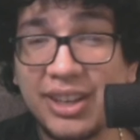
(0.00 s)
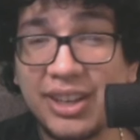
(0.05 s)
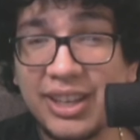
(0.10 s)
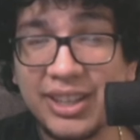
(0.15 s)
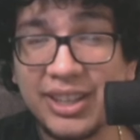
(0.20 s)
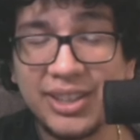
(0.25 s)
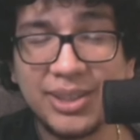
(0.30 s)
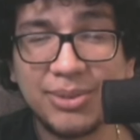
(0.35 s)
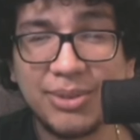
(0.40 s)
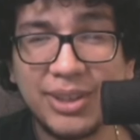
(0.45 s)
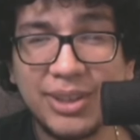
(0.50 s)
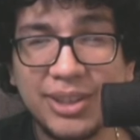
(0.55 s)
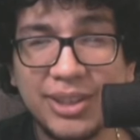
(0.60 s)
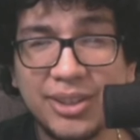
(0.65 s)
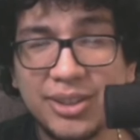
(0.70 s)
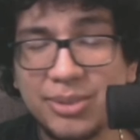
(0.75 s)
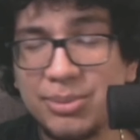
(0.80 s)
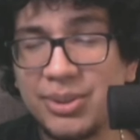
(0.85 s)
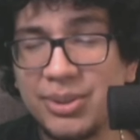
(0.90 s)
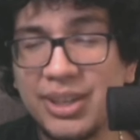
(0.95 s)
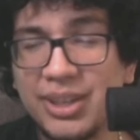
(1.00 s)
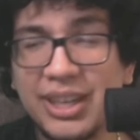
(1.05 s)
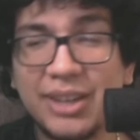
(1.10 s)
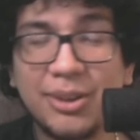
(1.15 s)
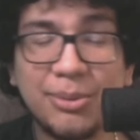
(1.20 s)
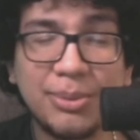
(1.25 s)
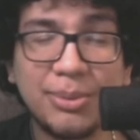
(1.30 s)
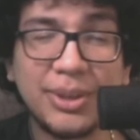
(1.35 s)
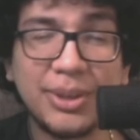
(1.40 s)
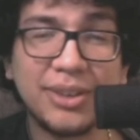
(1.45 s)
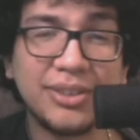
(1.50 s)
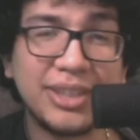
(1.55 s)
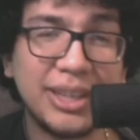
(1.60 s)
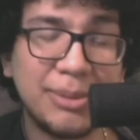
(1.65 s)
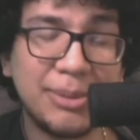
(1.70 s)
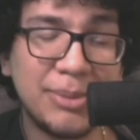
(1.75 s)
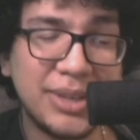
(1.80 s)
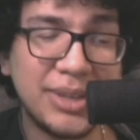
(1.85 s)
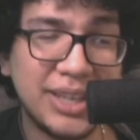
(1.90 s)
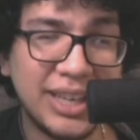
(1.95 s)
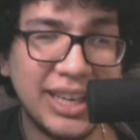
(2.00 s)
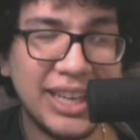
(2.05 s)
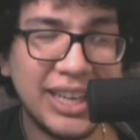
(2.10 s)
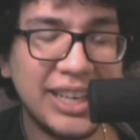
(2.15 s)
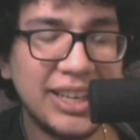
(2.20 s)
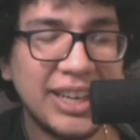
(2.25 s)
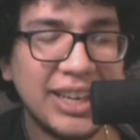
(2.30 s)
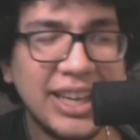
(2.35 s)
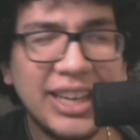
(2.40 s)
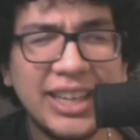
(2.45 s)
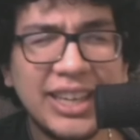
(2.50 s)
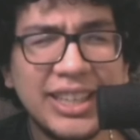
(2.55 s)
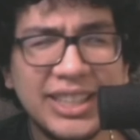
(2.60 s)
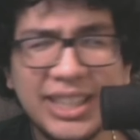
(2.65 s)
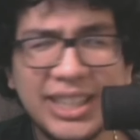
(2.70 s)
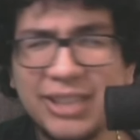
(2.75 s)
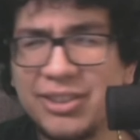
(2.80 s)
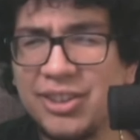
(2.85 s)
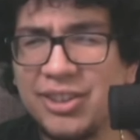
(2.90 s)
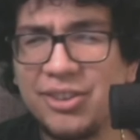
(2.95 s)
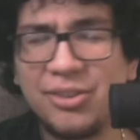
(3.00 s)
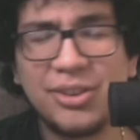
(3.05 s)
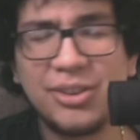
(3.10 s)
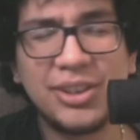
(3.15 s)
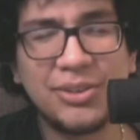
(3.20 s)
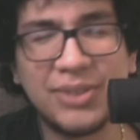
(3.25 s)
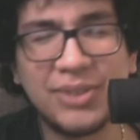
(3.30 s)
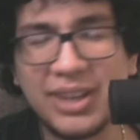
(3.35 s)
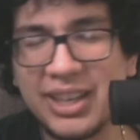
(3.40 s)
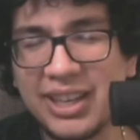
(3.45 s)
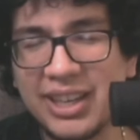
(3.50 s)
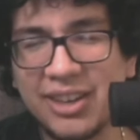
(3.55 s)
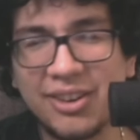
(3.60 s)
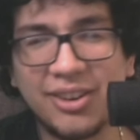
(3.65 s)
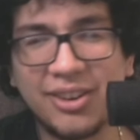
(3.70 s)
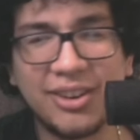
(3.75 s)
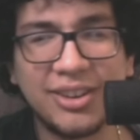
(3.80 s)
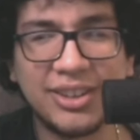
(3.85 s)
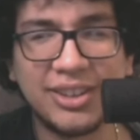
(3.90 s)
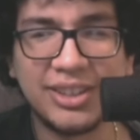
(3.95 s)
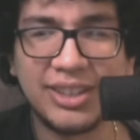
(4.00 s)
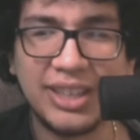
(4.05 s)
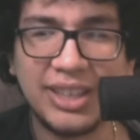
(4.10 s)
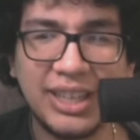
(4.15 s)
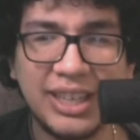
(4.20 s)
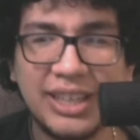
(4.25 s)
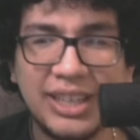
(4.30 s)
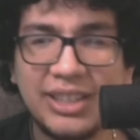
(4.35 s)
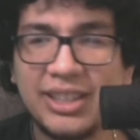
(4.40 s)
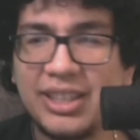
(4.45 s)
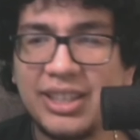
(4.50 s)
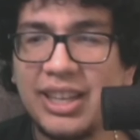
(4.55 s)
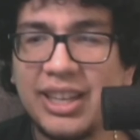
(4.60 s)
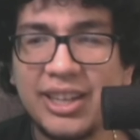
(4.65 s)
get some kill, but you gotta hope on your teammates engaging. Kind of the same situation with Gengar, and it's not